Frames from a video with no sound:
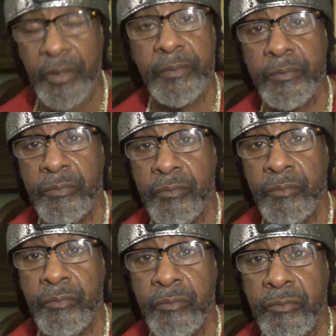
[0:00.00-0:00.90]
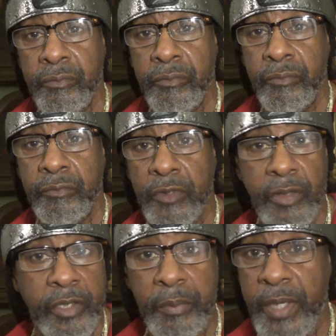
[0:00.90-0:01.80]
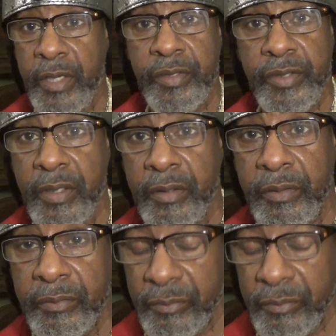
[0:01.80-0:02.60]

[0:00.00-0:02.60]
it. Another man is saying it.